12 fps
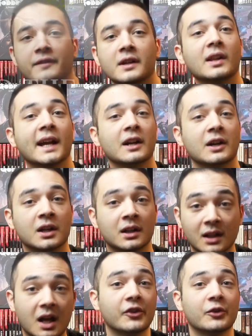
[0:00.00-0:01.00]
feel like a
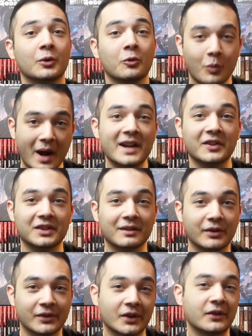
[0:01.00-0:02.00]
colossal waste
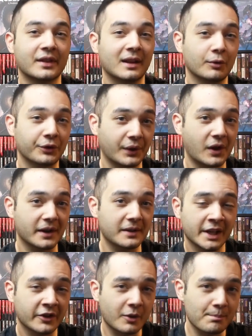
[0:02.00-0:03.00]
of a 6th level slot.
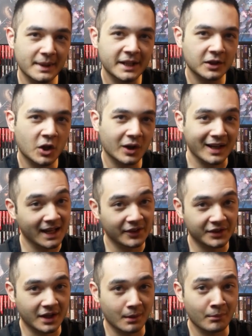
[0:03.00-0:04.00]
It is a minute-long
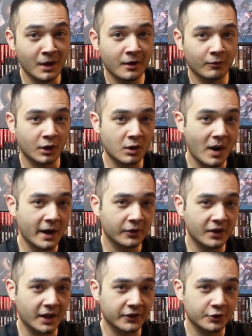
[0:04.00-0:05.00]
cast time, requires
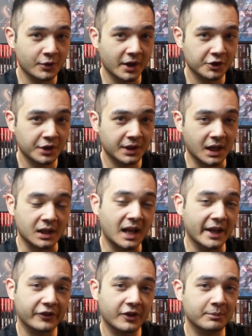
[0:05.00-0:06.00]
concentration, and
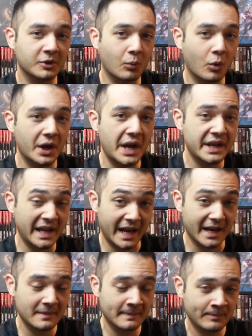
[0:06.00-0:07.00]
lasts up to 1
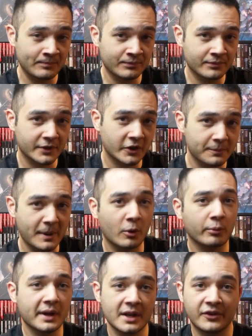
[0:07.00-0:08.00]
day. The
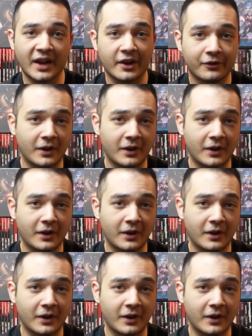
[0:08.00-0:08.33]
spell reads as